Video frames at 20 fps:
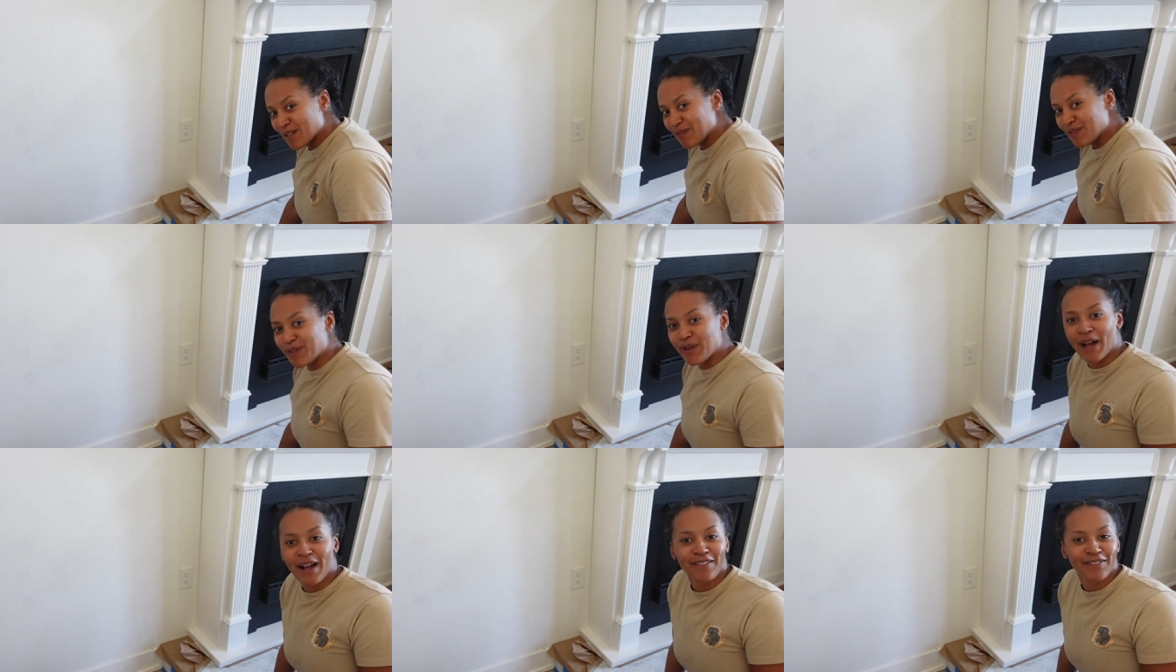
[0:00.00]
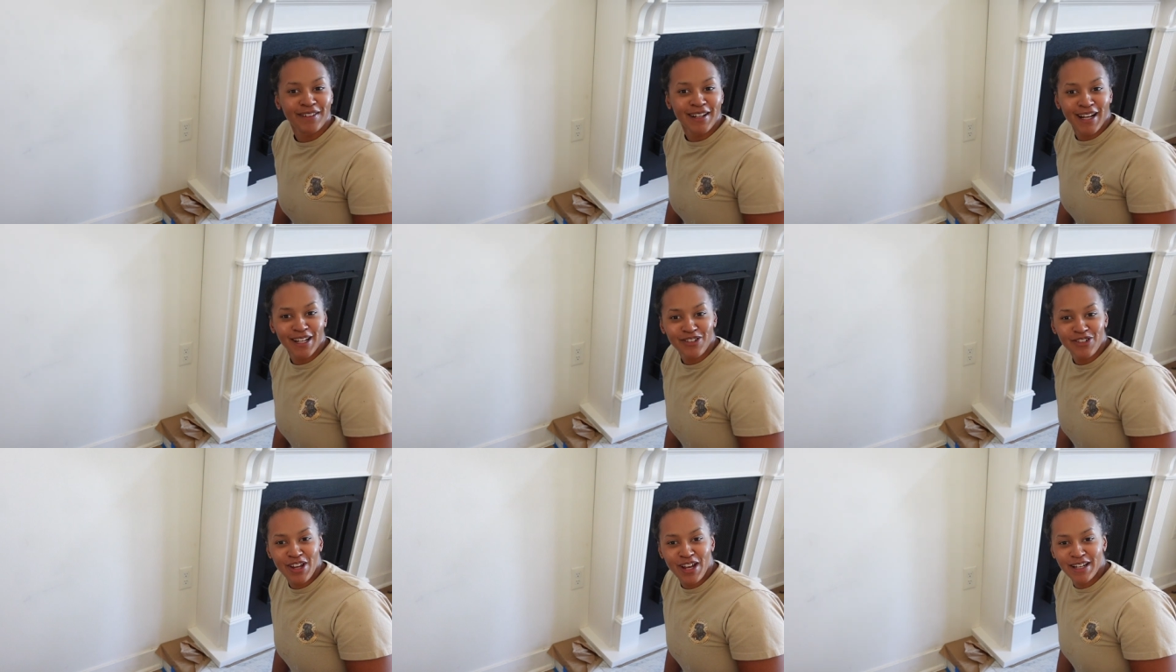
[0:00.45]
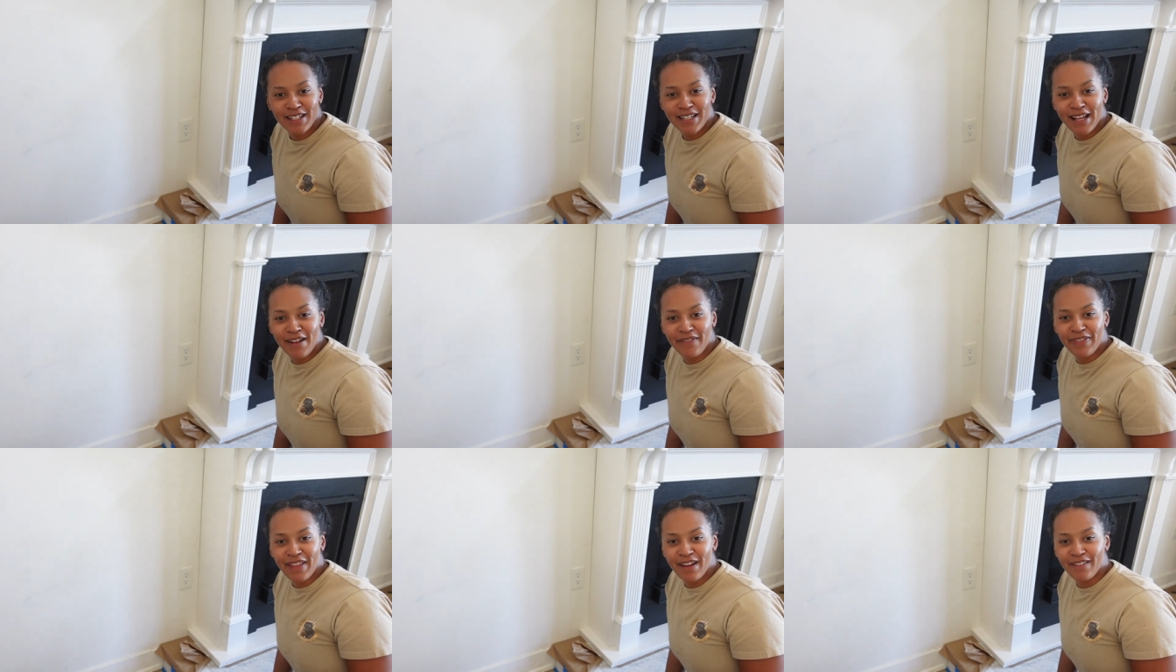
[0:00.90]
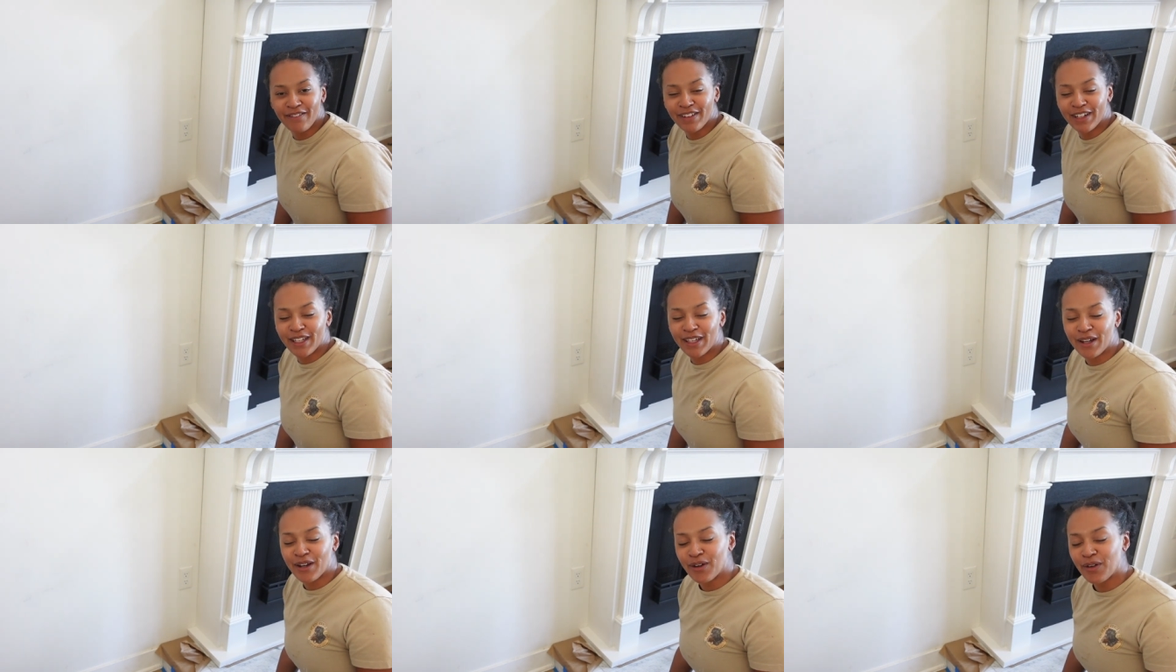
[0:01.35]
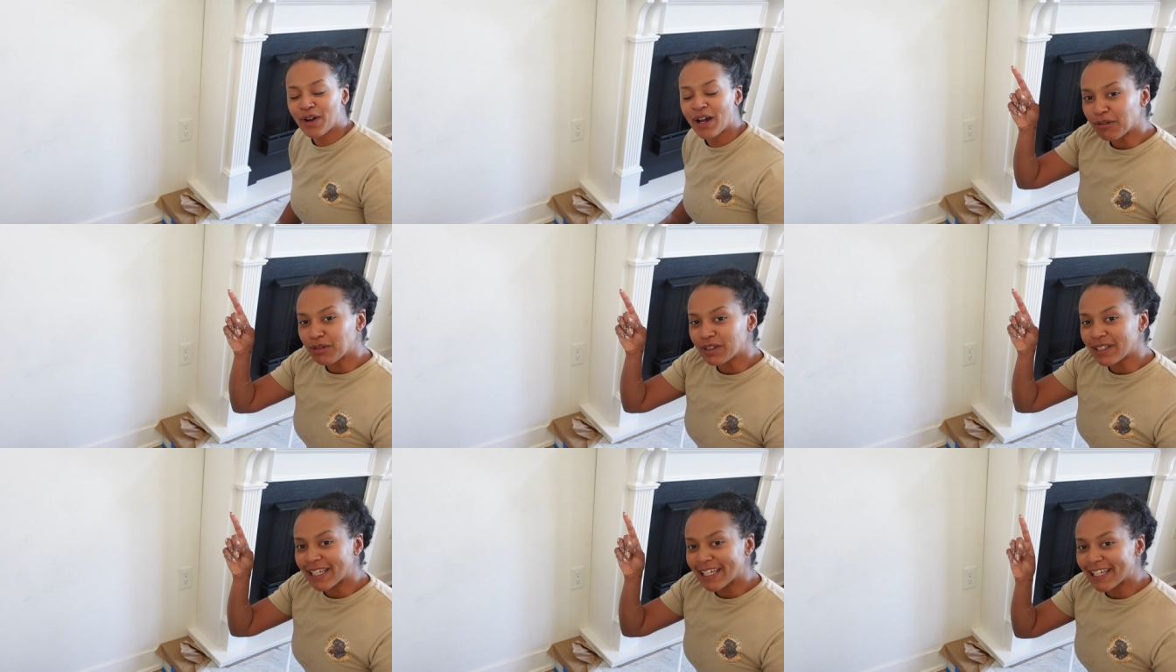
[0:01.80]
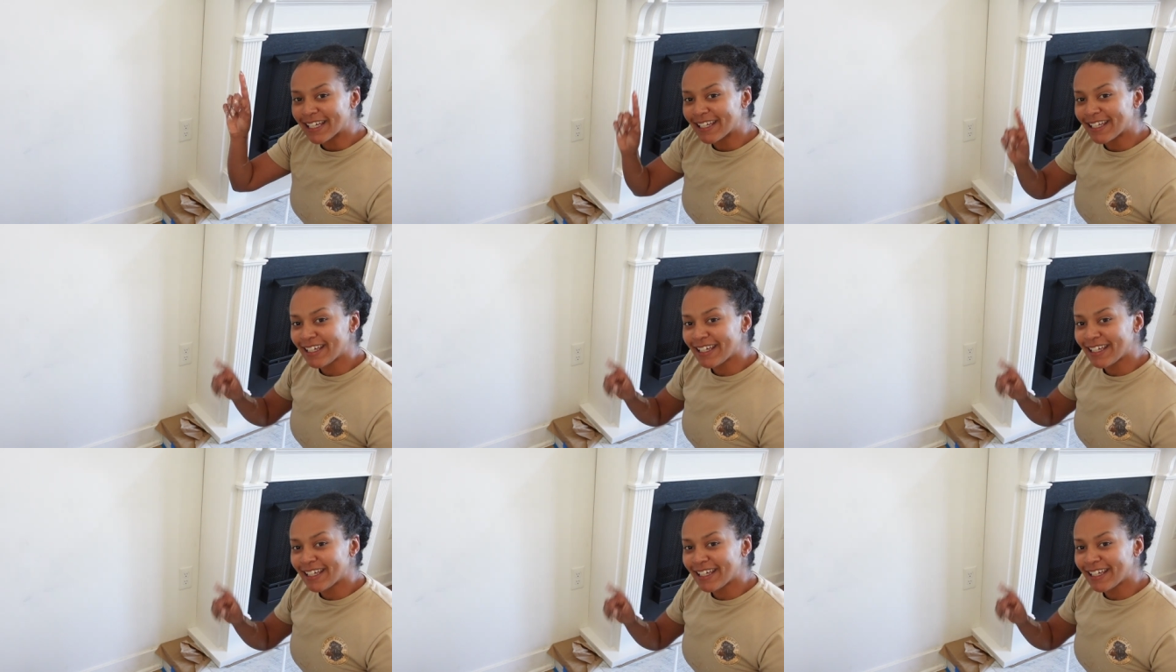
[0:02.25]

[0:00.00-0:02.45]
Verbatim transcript: If you have not checked out that video, I will link it